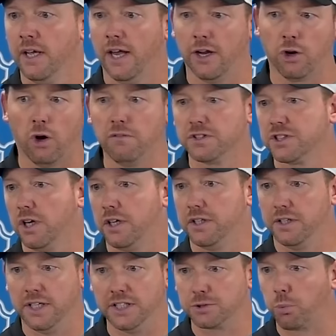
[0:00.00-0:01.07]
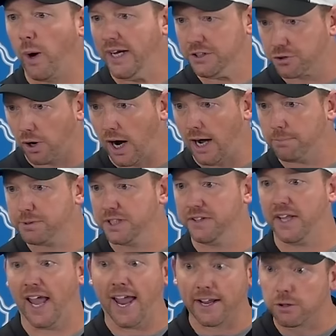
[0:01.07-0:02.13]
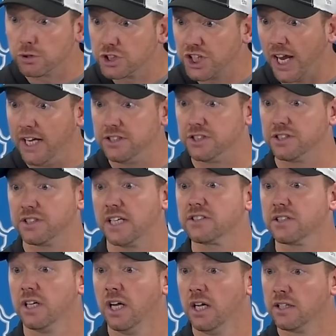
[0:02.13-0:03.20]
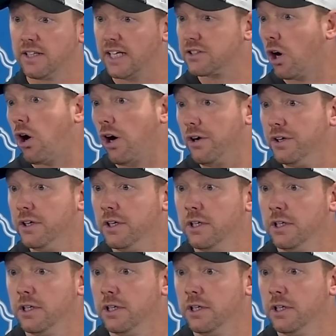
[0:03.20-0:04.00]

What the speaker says: and all of a sudden his weight drops and the angle changes, that's hard,